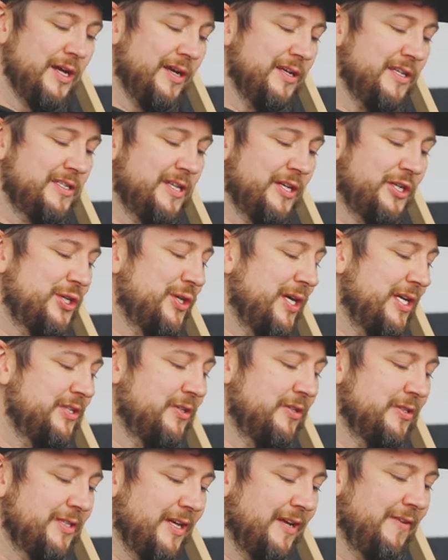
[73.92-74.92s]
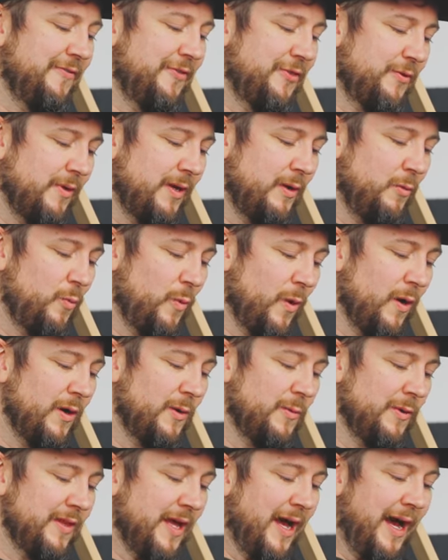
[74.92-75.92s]
Does the Trezor Safe 3
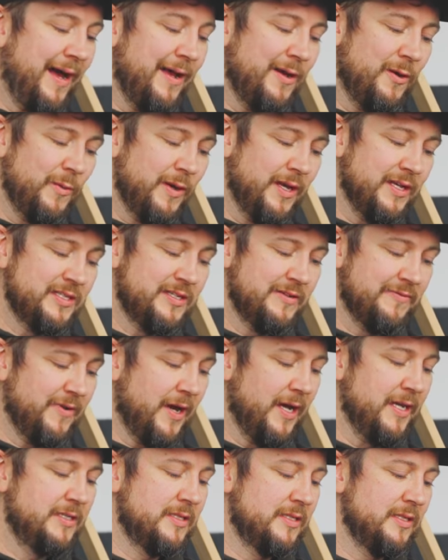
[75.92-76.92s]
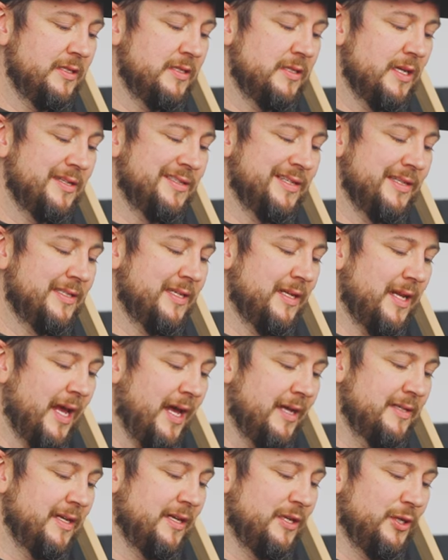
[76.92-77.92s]
work with iOS devices since it
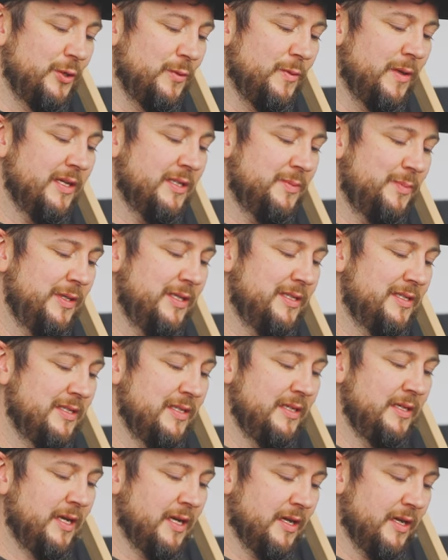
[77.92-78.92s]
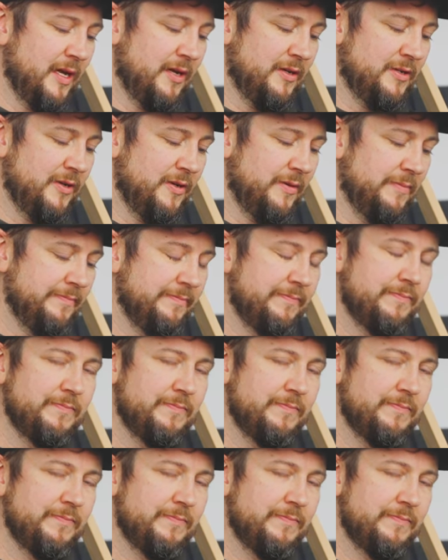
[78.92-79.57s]
has a USB-C connector?